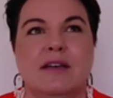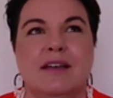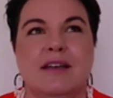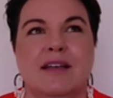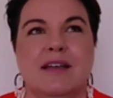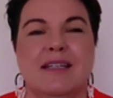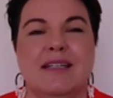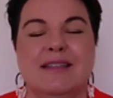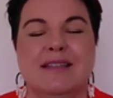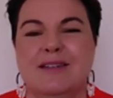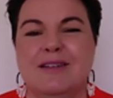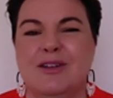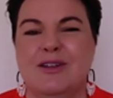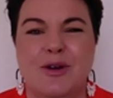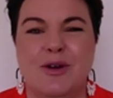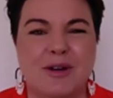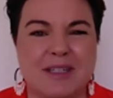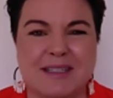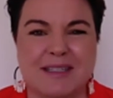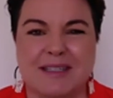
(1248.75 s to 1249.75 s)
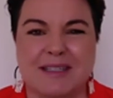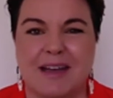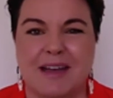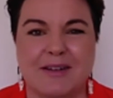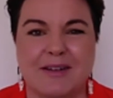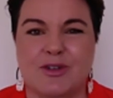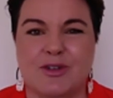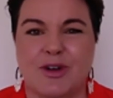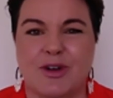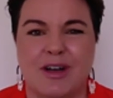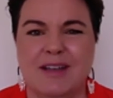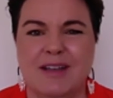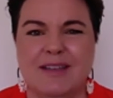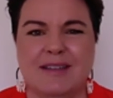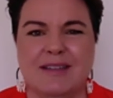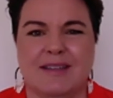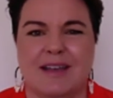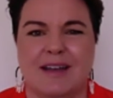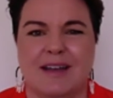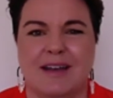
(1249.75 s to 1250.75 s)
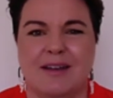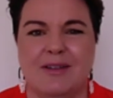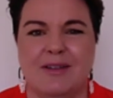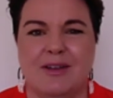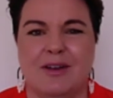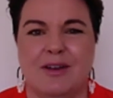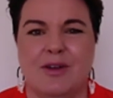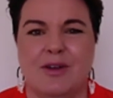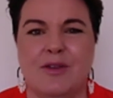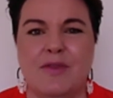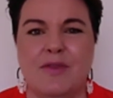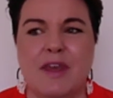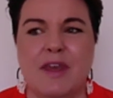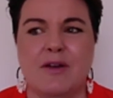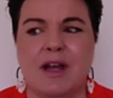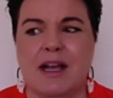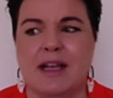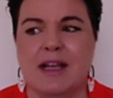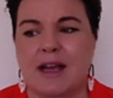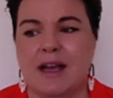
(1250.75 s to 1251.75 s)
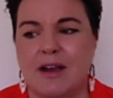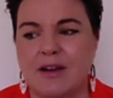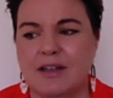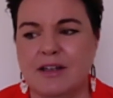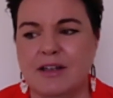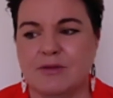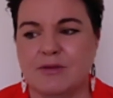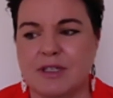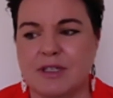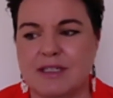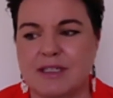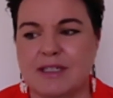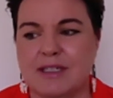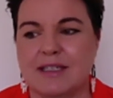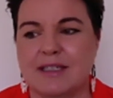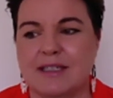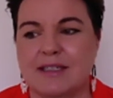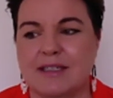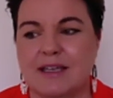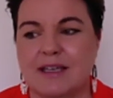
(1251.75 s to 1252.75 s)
And it's not as cut and dry as that. You know, there are characteristics,